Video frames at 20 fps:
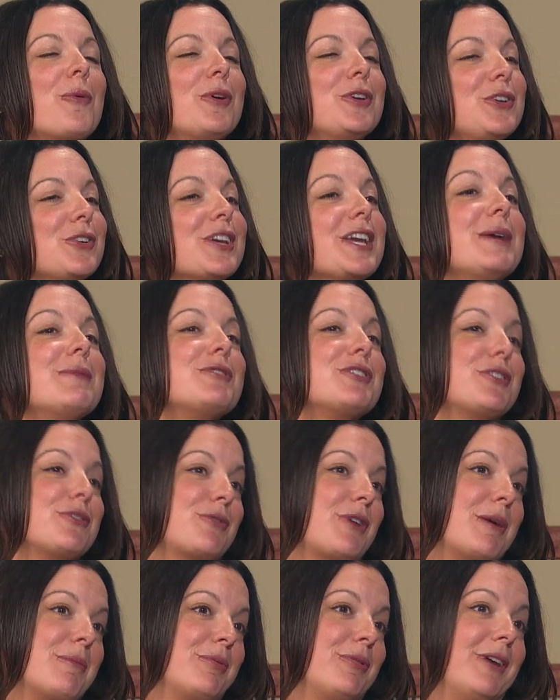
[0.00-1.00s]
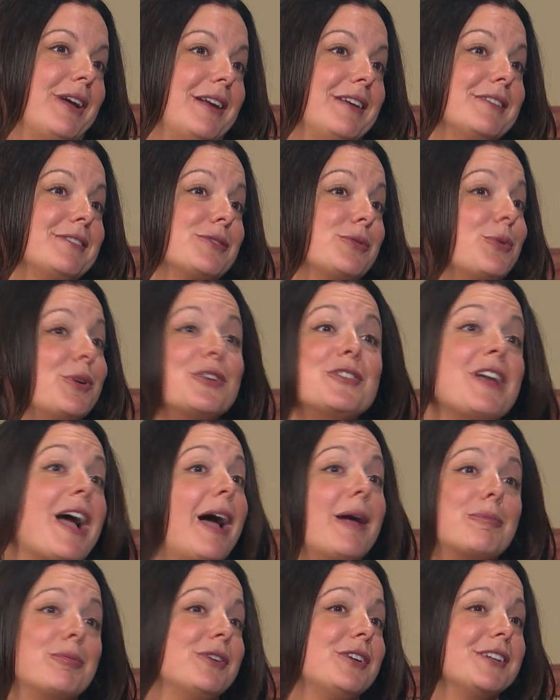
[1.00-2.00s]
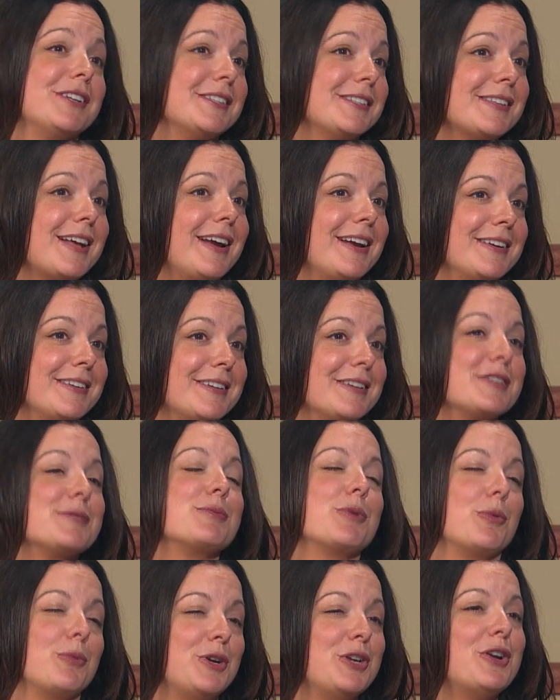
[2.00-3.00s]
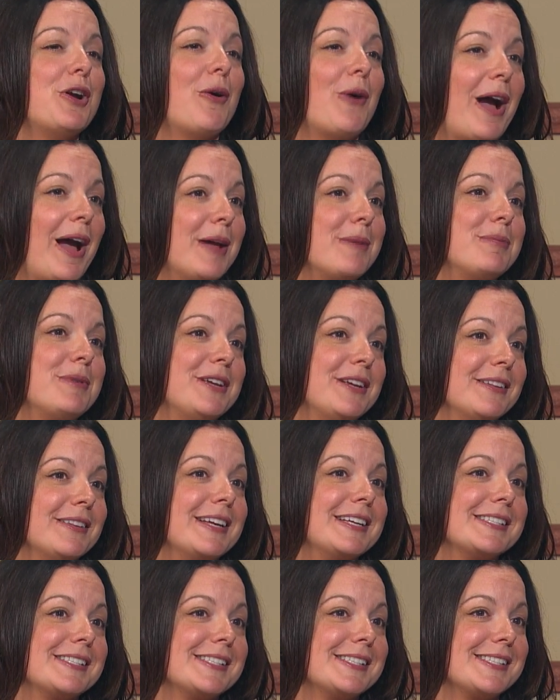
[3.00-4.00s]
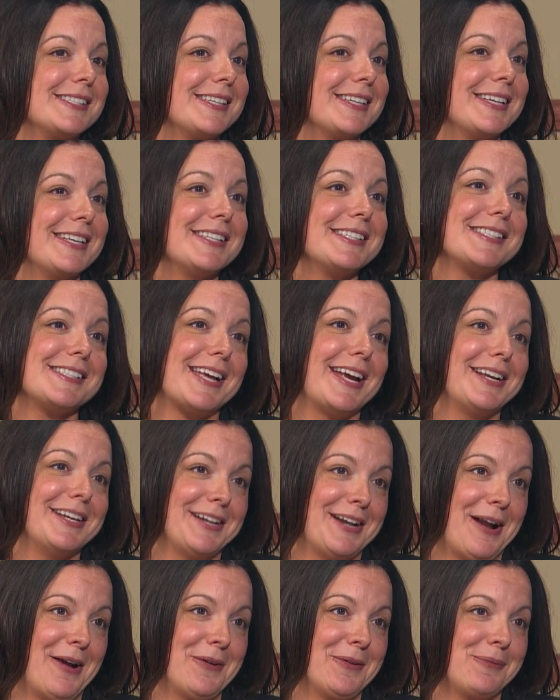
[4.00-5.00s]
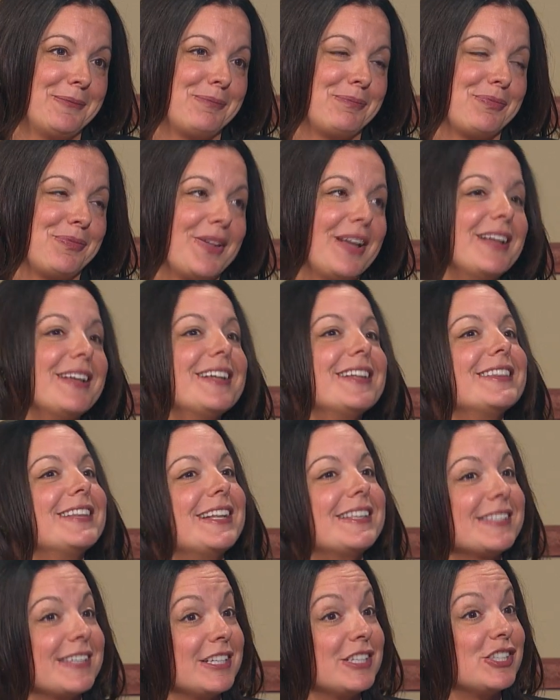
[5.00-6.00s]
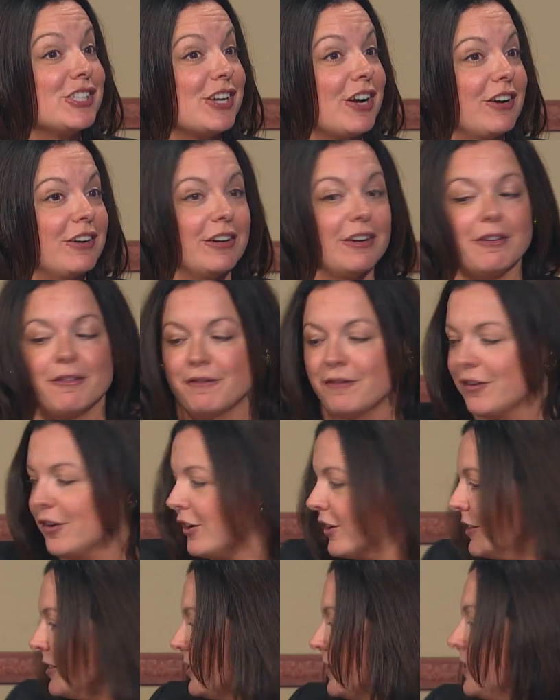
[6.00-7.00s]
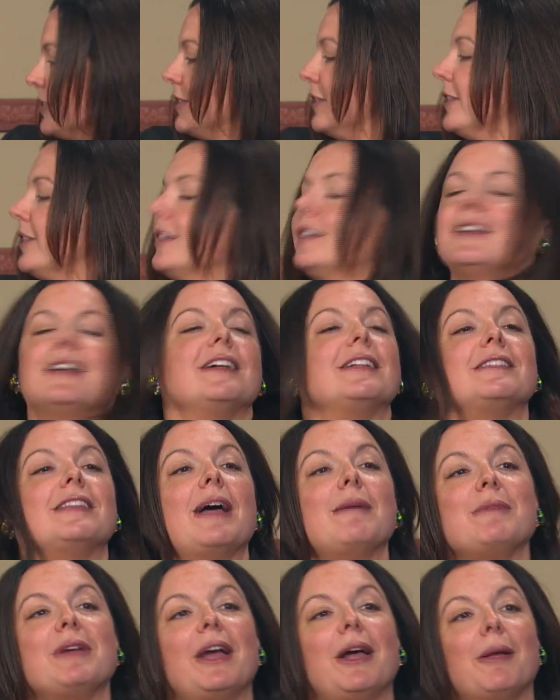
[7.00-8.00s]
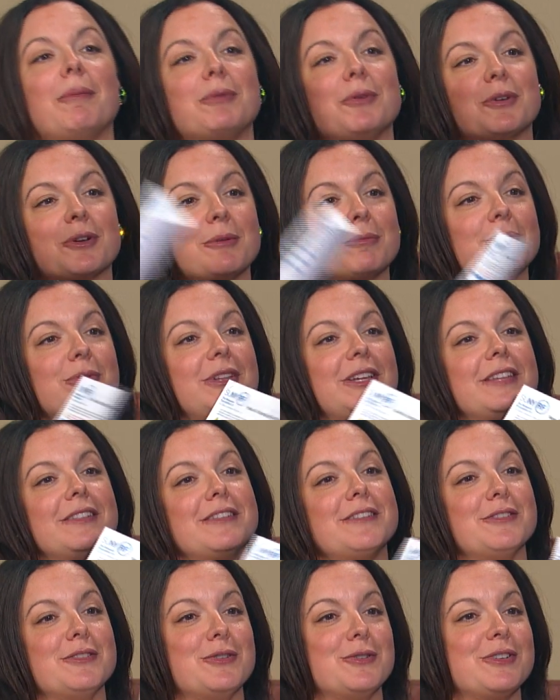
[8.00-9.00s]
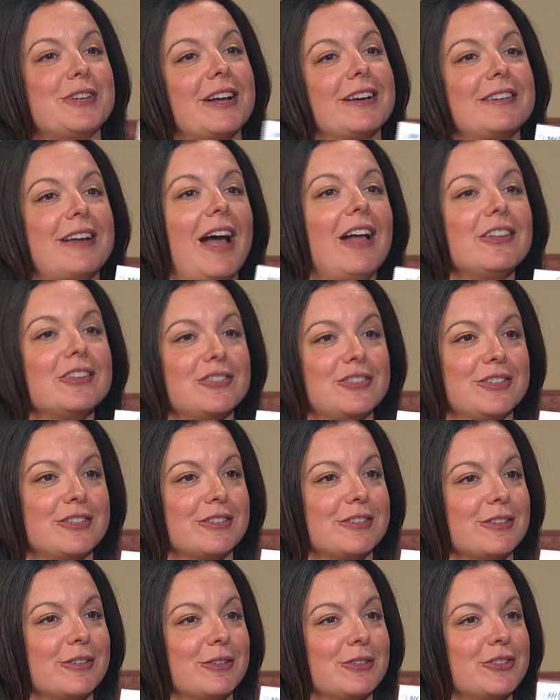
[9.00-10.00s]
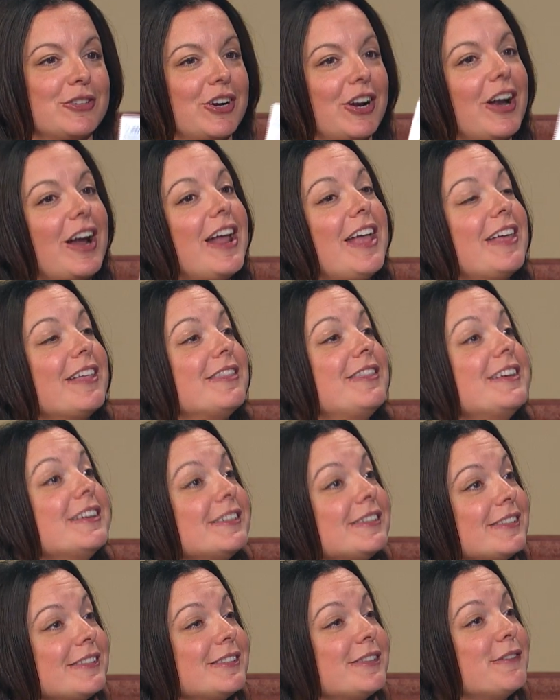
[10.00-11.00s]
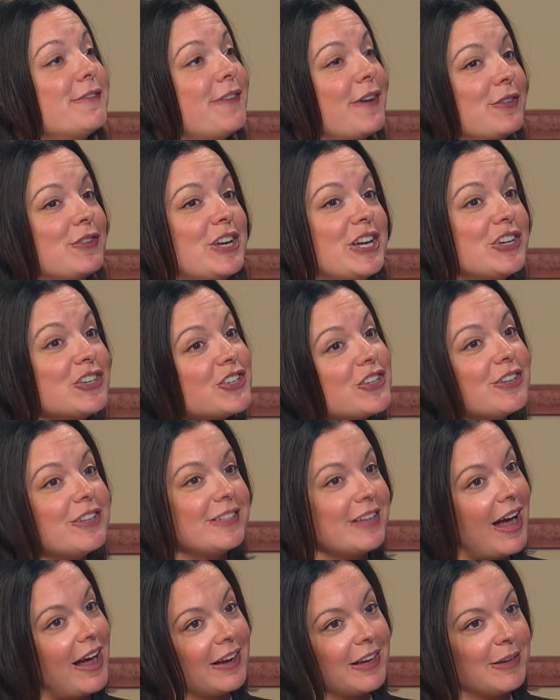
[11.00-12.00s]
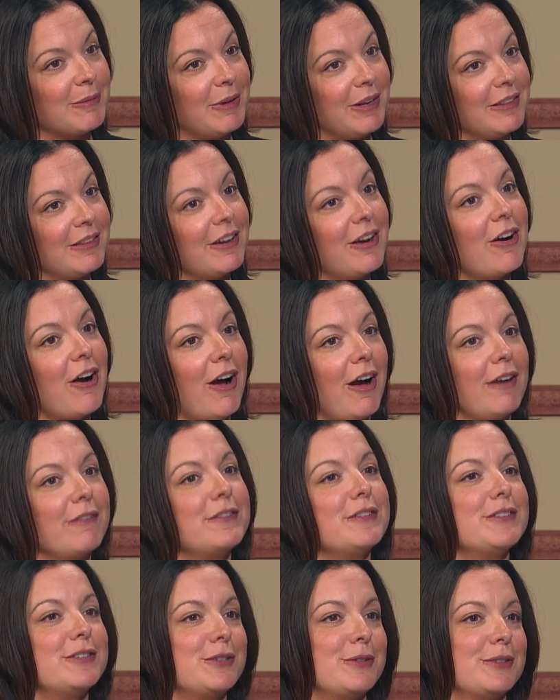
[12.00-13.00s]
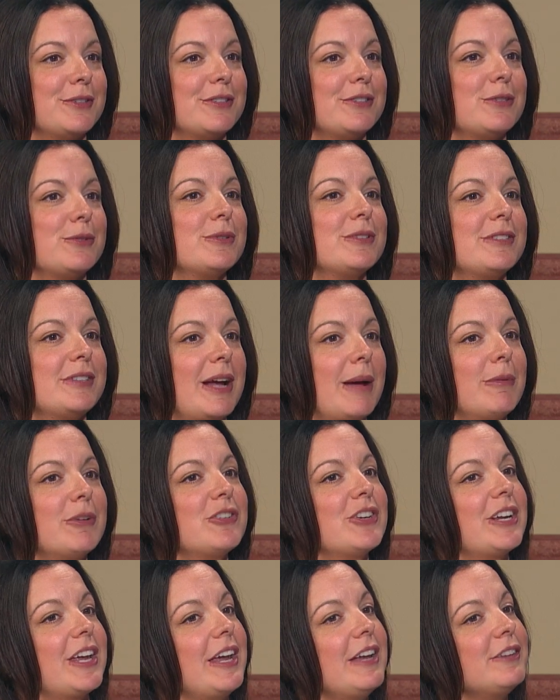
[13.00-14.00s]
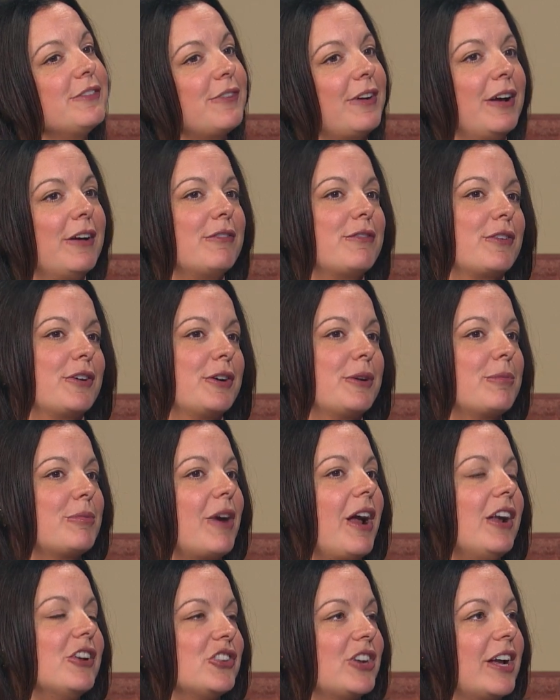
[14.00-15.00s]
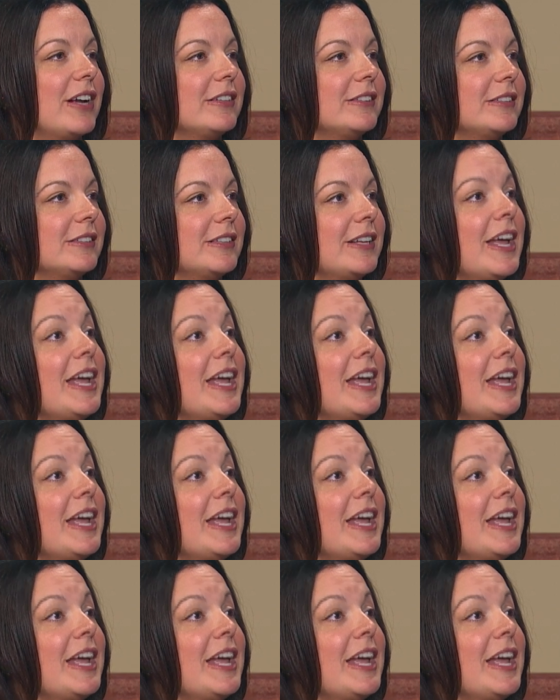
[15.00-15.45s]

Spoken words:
Well, you came to the right place. We're not brilliant scientists, but we know IP and licensing inside and out. Let's get started. First, let me help you complete this new technology disclosure. This is the foundational document that our office uses to establish a case file for your project.